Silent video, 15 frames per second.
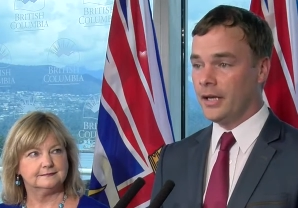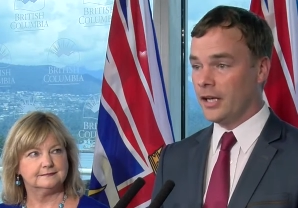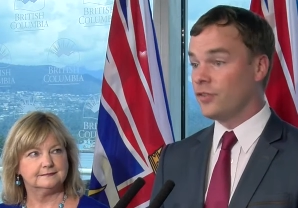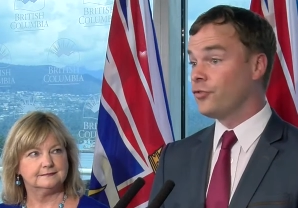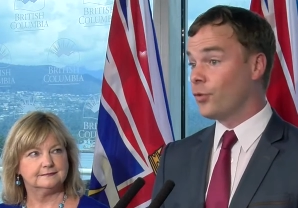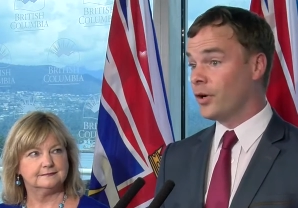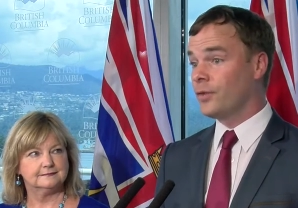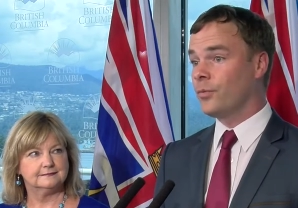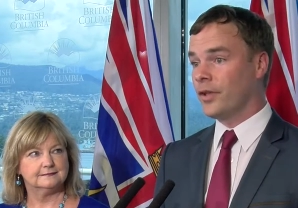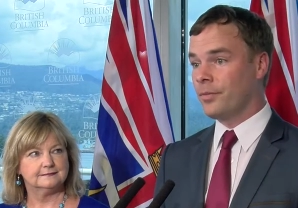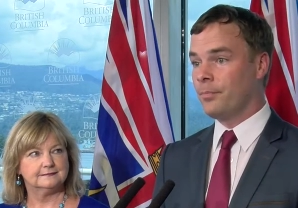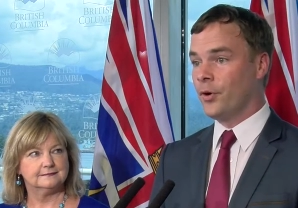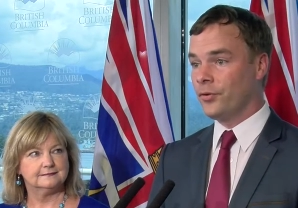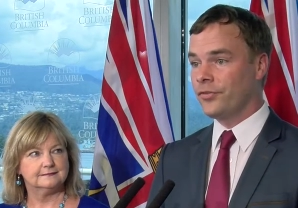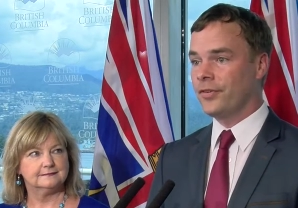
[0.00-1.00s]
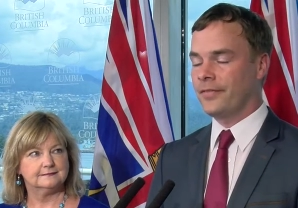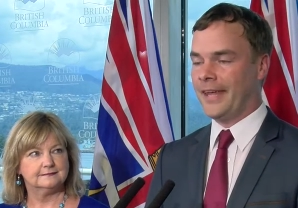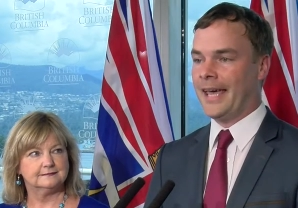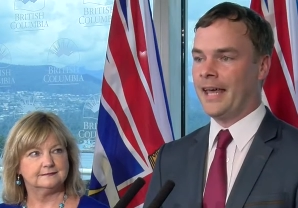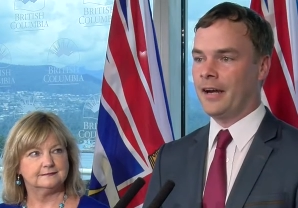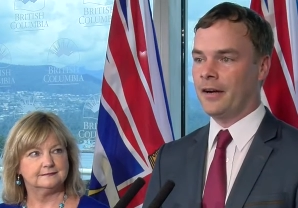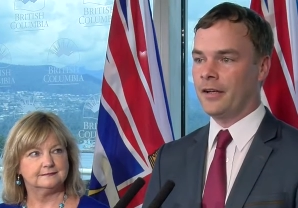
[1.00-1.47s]
Speaker 1: and join with most of
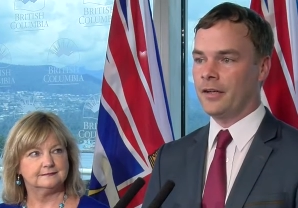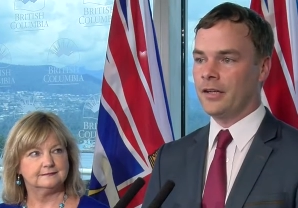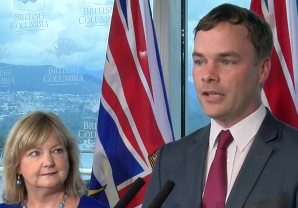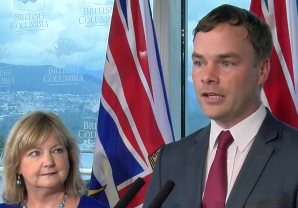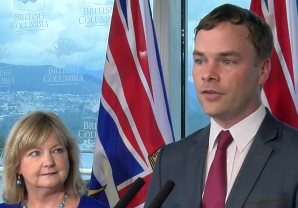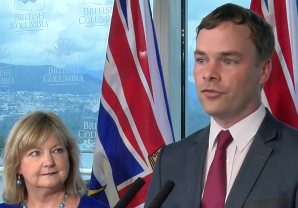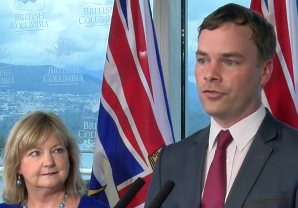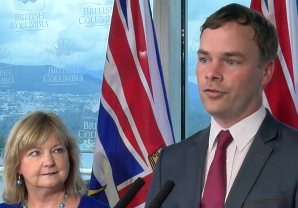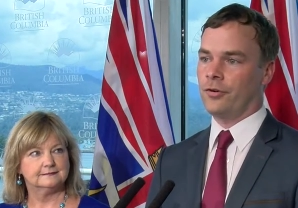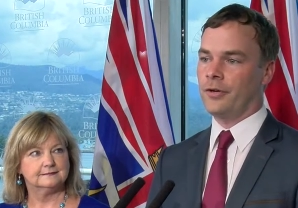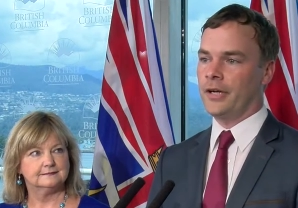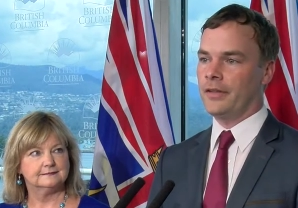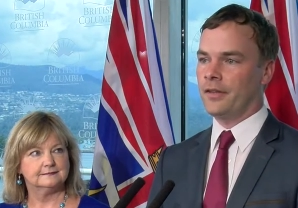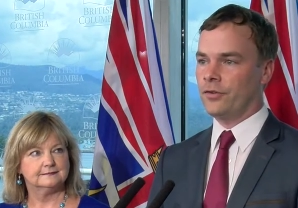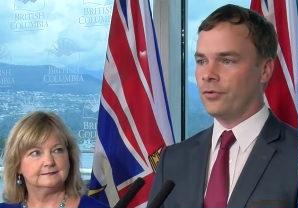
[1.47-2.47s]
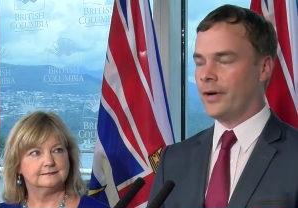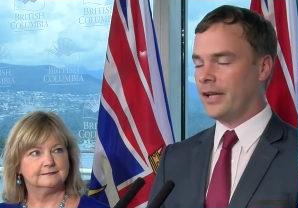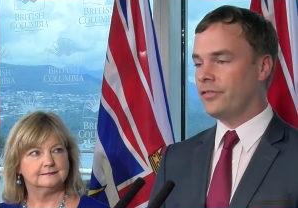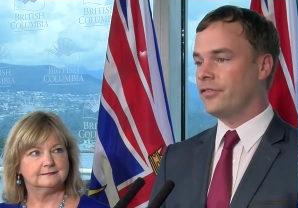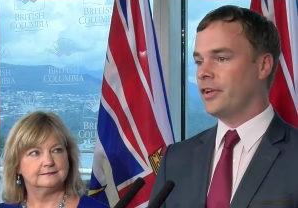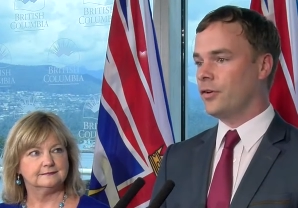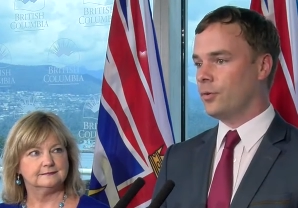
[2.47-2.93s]
Canada in ensuring that
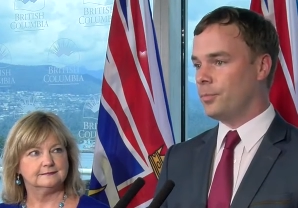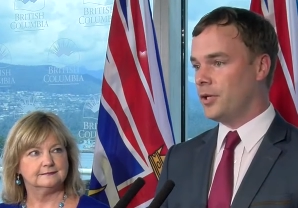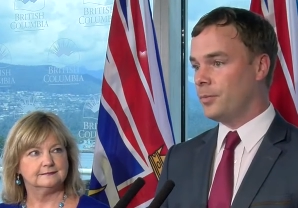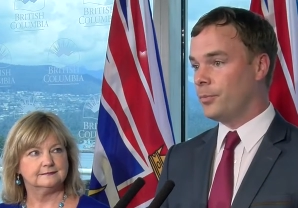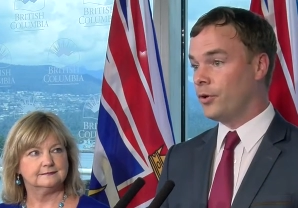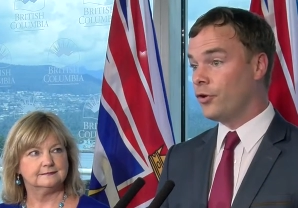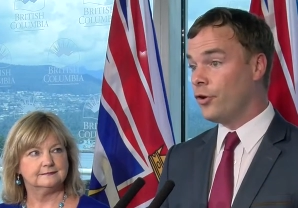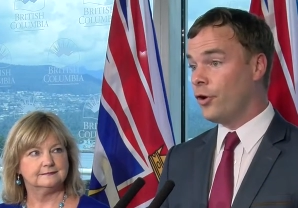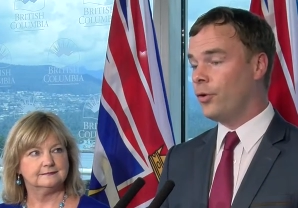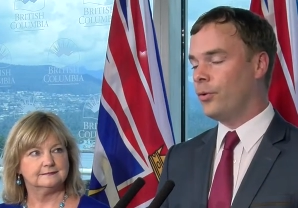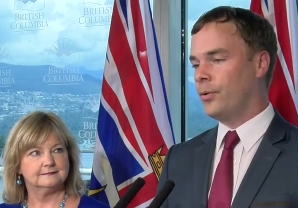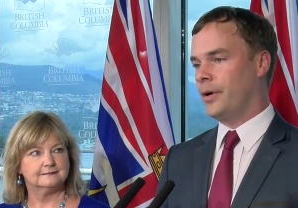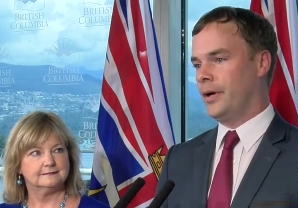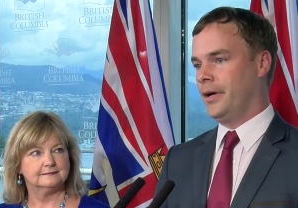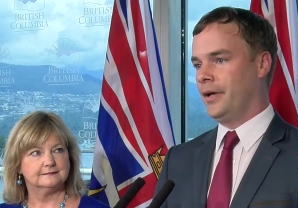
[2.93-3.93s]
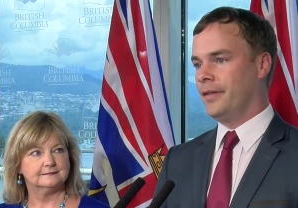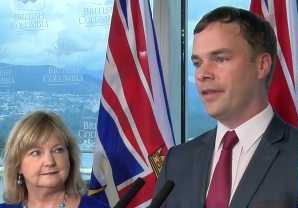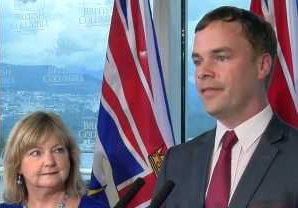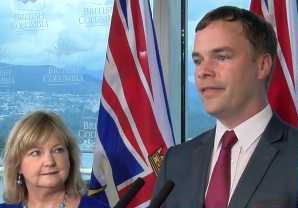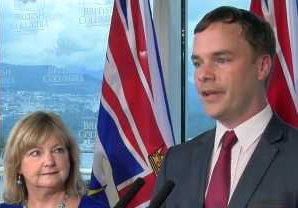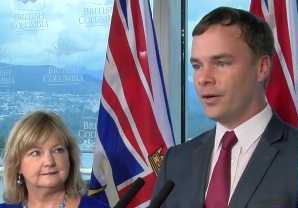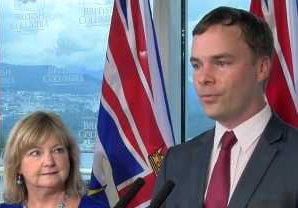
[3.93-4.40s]
transgender people know
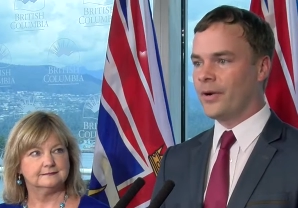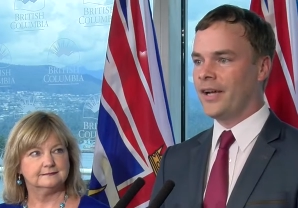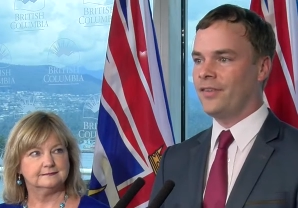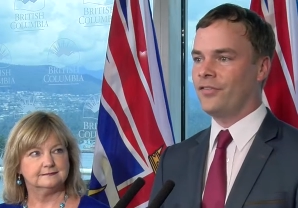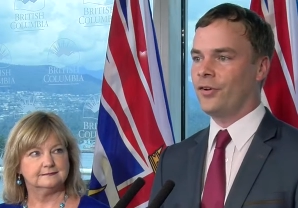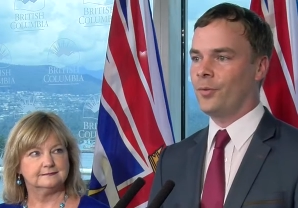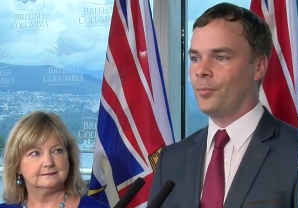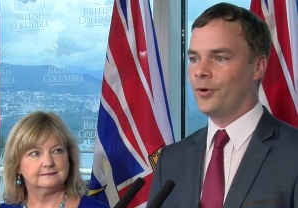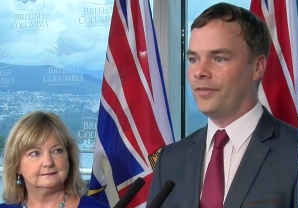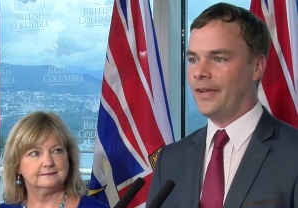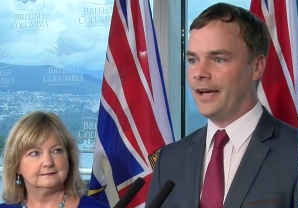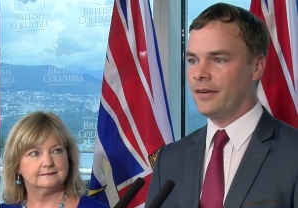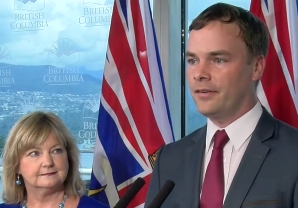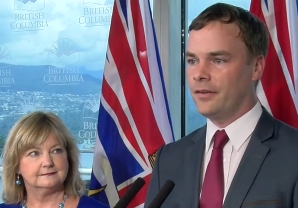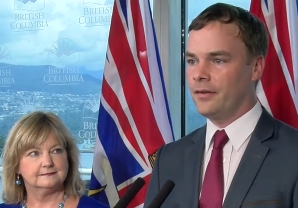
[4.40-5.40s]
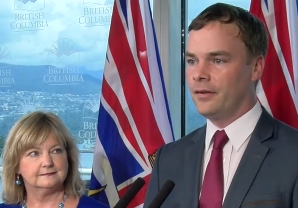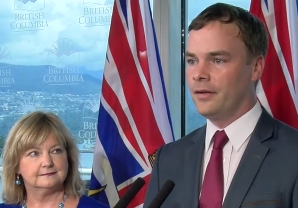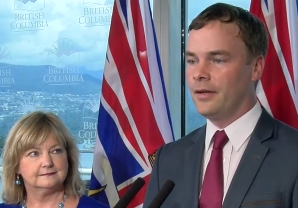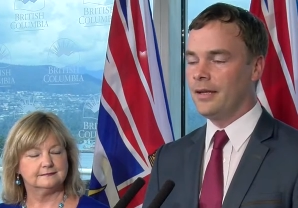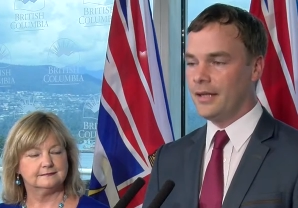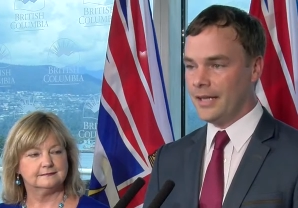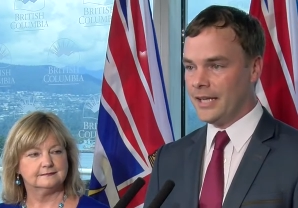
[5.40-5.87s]
that their rights are protected
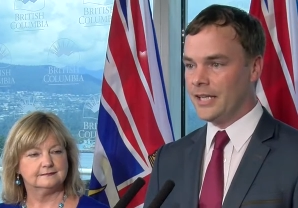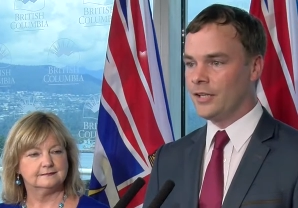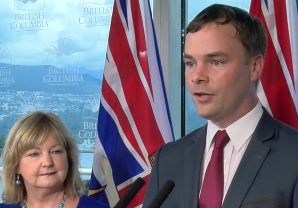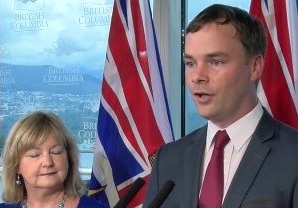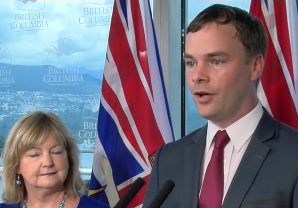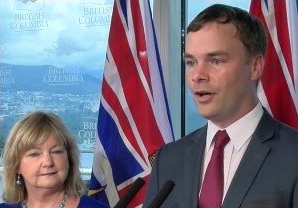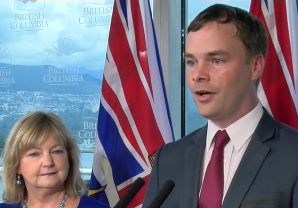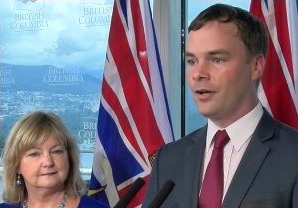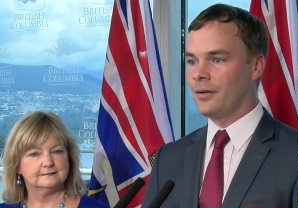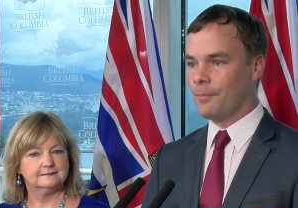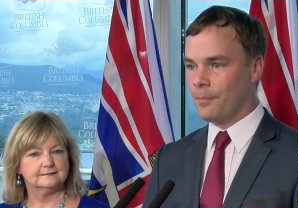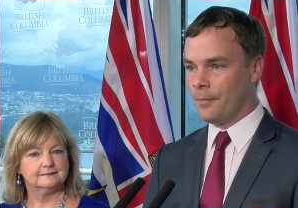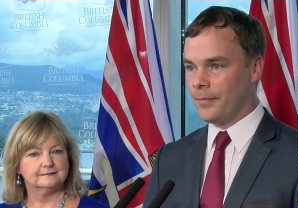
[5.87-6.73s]
in law,